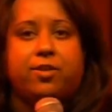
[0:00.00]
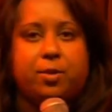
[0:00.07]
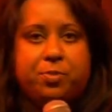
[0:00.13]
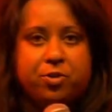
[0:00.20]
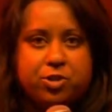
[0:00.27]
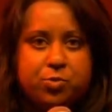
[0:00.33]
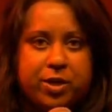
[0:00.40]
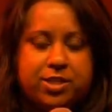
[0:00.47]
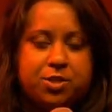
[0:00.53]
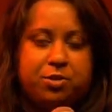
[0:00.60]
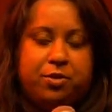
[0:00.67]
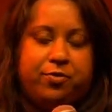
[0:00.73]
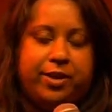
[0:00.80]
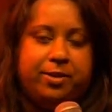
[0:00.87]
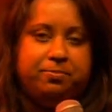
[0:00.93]
they put on Twitter
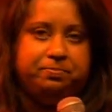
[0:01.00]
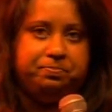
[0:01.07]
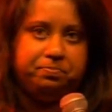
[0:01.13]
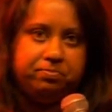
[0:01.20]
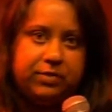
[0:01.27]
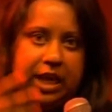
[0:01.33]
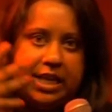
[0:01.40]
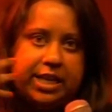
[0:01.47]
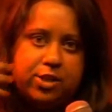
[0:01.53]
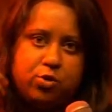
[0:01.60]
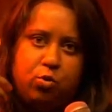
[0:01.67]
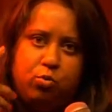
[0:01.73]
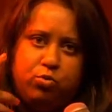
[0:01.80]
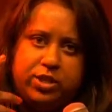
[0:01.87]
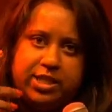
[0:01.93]
of him, and it's
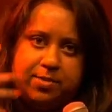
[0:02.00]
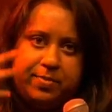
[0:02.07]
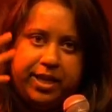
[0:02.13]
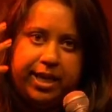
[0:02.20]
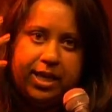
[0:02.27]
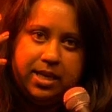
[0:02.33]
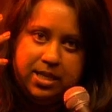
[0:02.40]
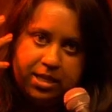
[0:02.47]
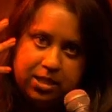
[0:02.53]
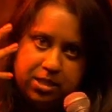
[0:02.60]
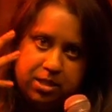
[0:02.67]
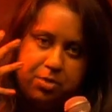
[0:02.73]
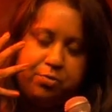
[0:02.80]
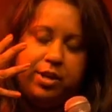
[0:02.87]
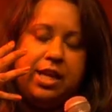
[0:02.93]
haunted me
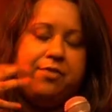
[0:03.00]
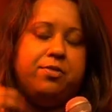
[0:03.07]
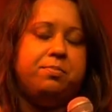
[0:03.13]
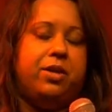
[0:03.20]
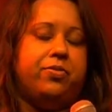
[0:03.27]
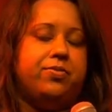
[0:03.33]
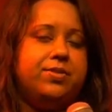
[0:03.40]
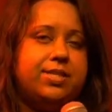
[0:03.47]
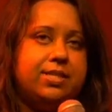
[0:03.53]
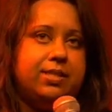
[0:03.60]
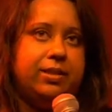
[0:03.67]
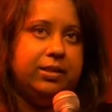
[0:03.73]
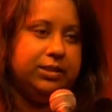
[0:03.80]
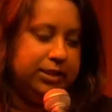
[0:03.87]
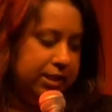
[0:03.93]
for 11 months.
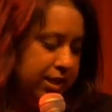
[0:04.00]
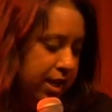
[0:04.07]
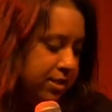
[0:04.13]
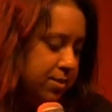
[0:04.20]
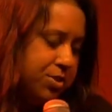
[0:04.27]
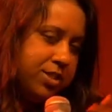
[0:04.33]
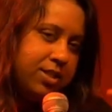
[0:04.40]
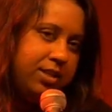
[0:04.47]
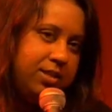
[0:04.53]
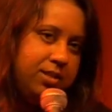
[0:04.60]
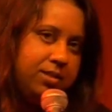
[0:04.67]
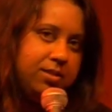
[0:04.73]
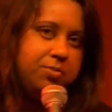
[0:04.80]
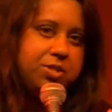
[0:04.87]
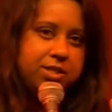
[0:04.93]
So I'm just
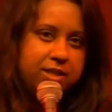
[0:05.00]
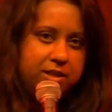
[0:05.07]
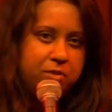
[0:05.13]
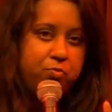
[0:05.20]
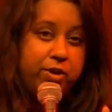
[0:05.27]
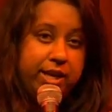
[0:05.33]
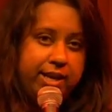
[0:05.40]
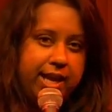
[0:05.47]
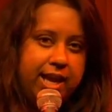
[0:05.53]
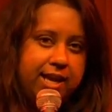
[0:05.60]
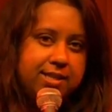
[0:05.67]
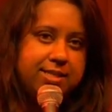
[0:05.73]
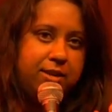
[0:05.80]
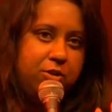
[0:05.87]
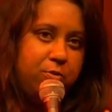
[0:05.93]
gonna
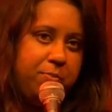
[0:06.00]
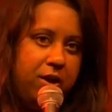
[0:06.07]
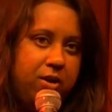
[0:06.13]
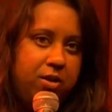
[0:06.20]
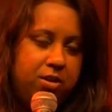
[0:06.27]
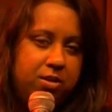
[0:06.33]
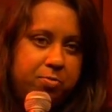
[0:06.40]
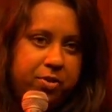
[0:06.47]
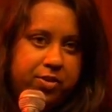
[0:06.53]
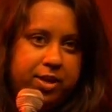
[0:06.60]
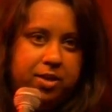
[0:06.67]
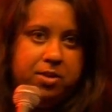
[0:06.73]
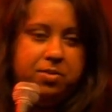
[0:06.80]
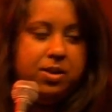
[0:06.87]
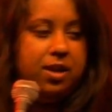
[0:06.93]
reenact a little part with
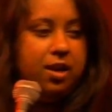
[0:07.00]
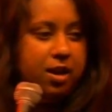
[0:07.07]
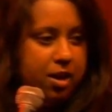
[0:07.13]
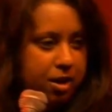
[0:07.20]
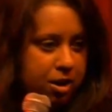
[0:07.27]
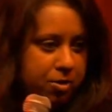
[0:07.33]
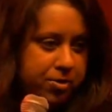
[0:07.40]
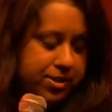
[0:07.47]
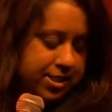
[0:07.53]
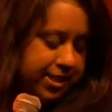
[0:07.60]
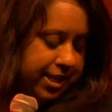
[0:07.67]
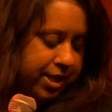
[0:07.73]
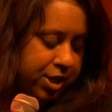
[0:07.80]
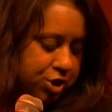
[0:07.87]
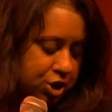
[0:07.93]
you. Lawrence
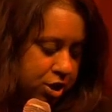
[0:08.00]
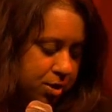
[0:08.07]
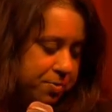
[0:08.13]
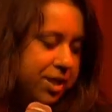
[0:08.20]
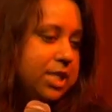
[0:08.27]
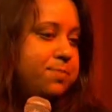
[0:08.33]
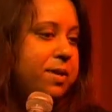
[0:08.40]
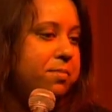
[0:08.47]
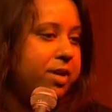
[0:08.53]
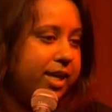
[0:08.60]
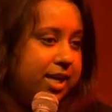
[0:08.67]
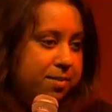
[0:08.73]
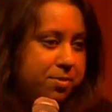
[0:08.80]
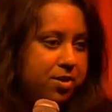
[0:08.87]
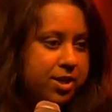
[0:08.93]
here, could you please be my
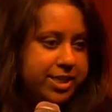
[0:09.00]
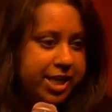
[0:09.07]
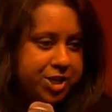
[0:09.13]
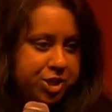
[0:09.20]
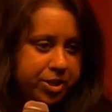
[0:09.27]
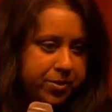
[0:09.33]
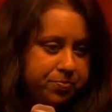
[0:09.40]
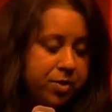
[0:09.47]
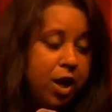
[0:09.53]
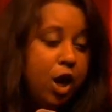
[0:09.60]
Kim Kardashian?